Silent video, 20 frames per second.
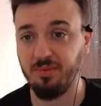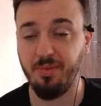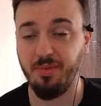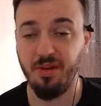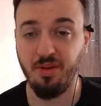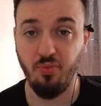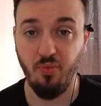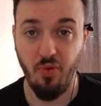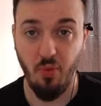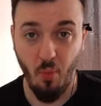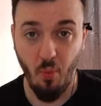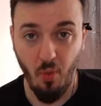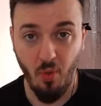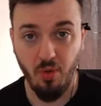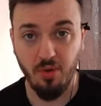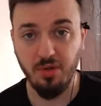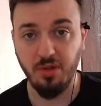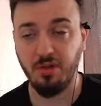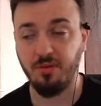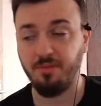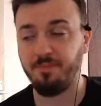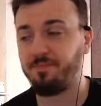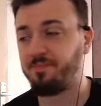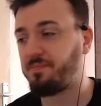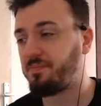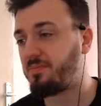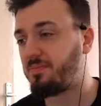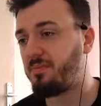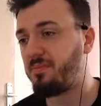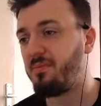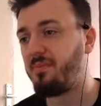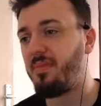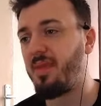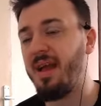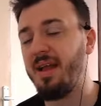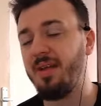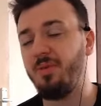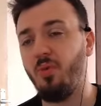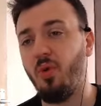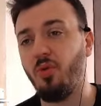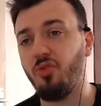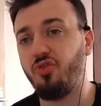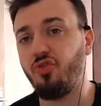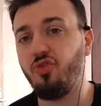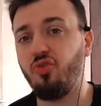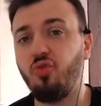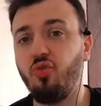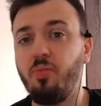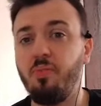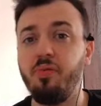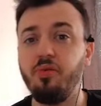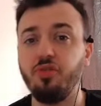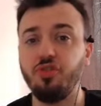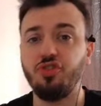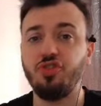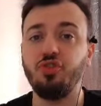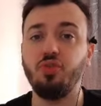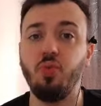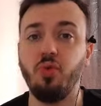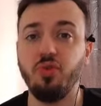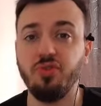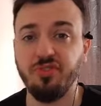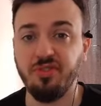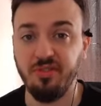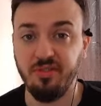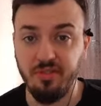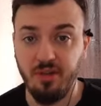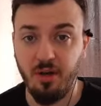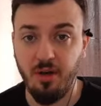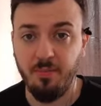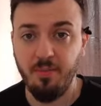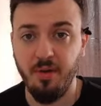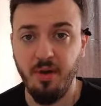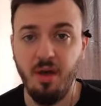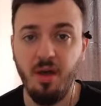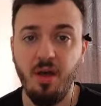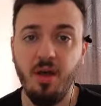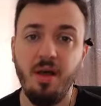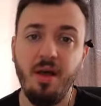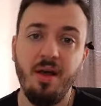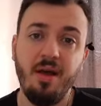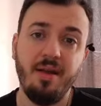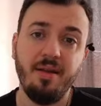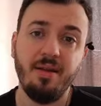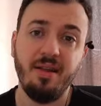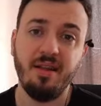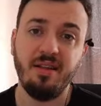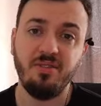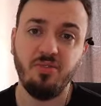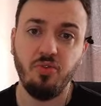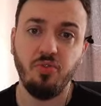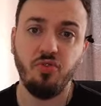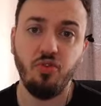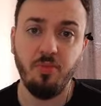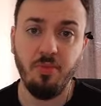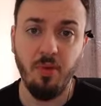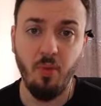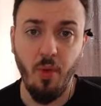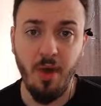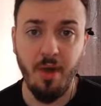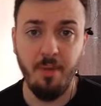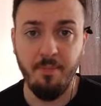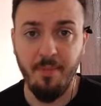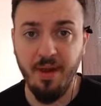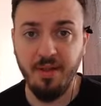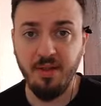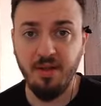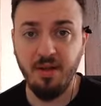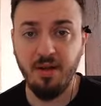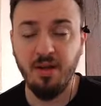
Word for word: but rewarding and wants you to push towards the top, then it's going to be way better